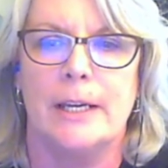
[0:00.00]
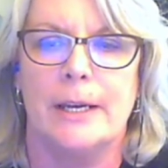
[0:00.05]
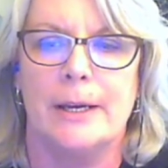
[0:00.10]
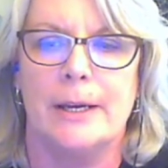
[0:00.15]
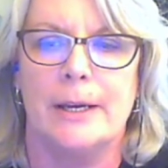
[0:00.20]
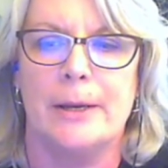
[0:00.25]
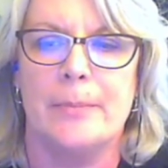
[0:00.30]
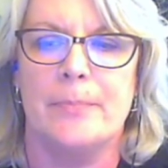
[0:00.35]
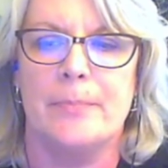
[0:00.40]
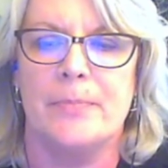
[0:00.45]

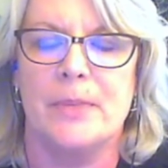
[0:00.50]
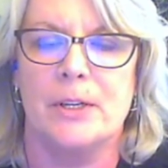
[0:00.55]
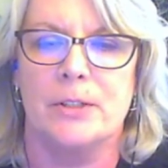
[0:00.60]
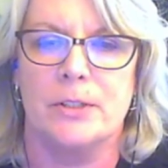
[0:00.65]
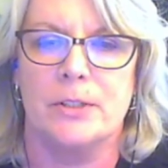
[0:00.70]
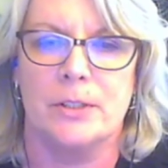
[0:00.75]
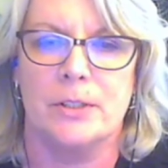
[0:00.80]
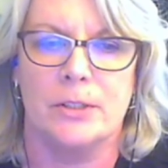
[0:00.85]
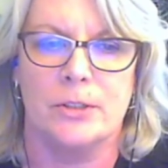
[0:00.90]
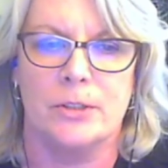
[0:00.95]

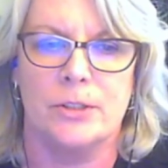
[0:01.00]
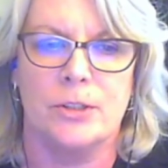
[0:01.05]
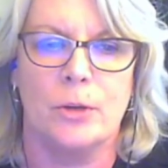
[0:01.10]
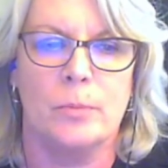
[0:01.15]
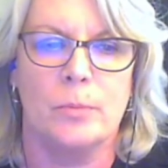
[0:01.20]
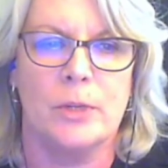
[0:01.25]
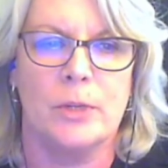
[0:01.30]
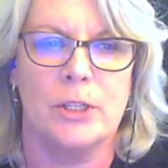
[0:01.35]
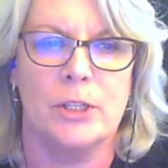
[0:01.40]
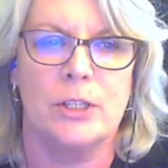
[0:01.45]
There's
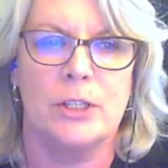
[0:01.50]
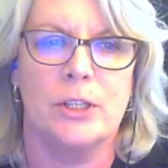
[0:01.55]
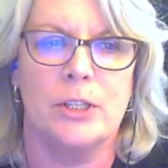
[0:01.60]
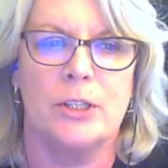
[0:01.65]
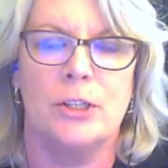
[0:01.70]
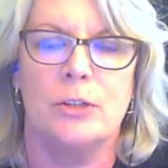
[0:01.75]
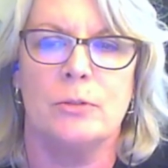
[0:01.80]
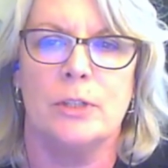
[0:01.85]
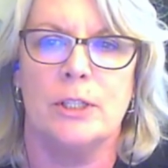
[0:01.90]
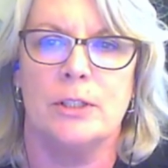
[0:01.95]
so much to
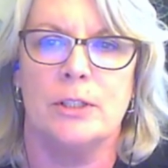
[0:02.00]
do,